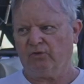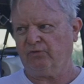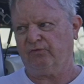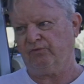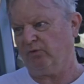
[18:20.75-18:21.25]
the
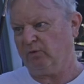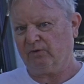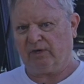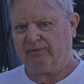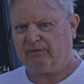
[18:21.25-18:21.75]

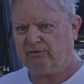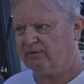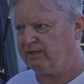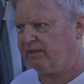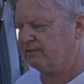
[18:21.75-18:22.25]
four-wheel drive
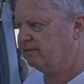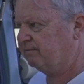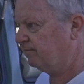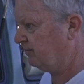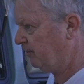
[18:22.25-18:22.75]
enthusiast.
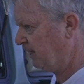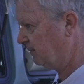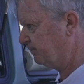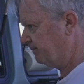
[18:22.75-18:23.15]
For me,